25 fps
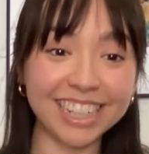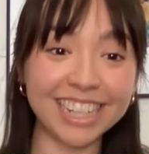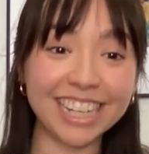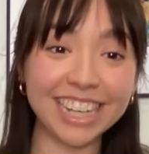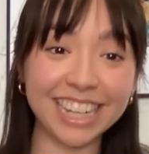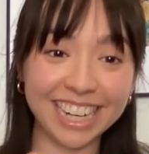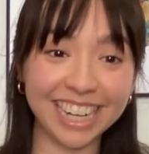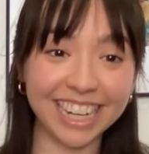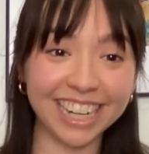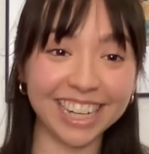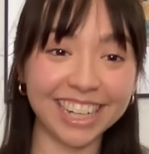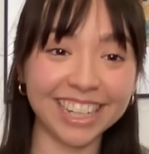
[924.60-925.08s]

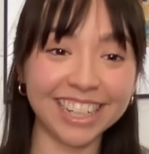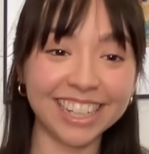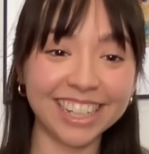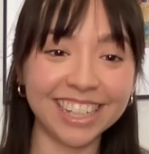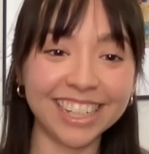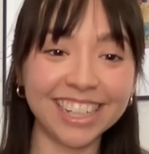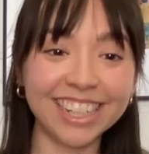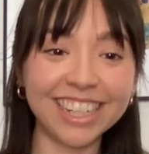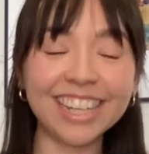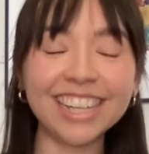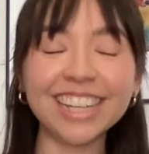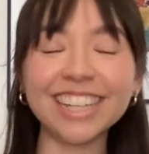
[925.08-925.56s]
getting
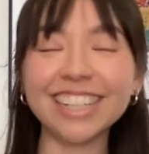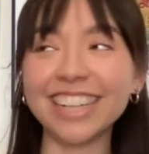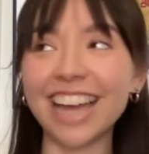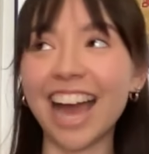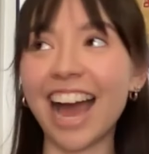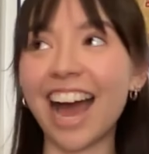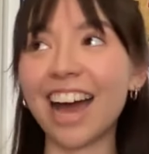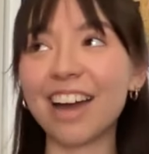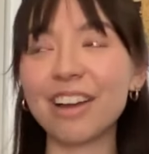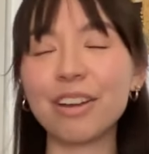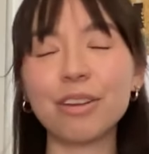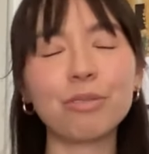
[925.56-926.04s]

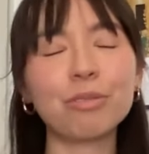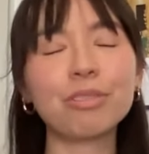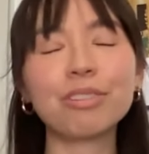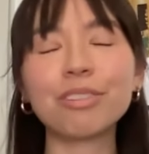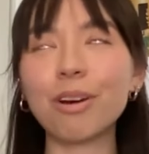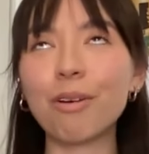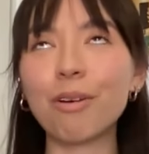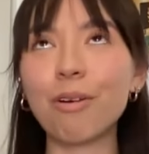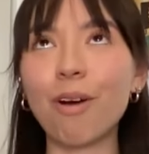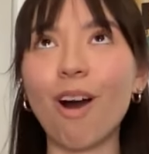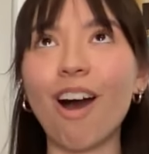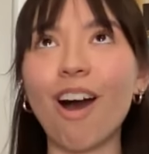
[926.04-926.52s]
yeah,
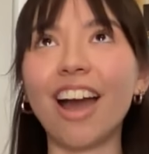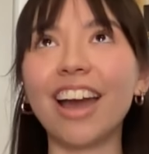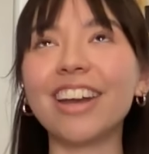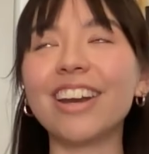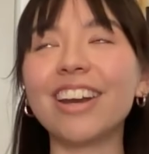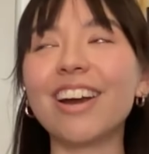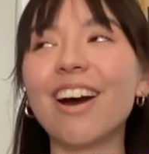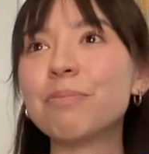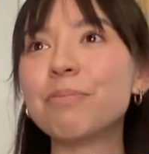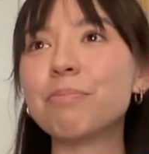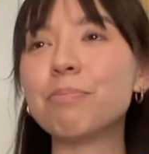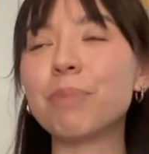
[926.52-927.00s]
so hot.
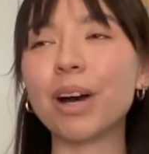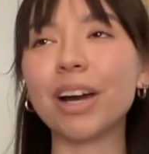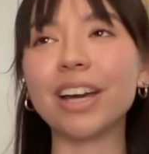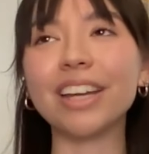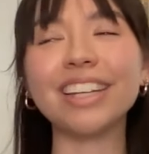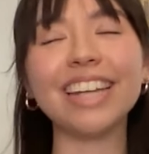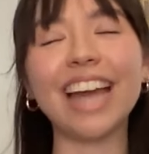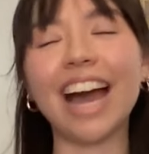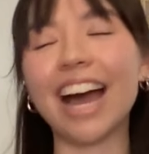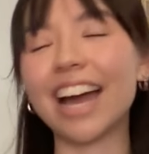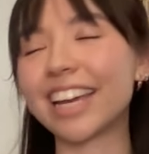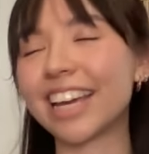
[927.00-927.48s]
But
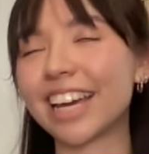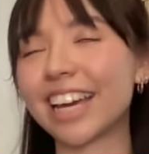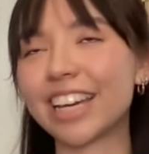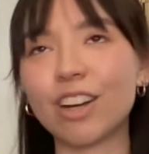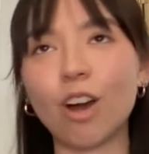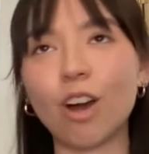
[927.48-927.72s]
yeah, again,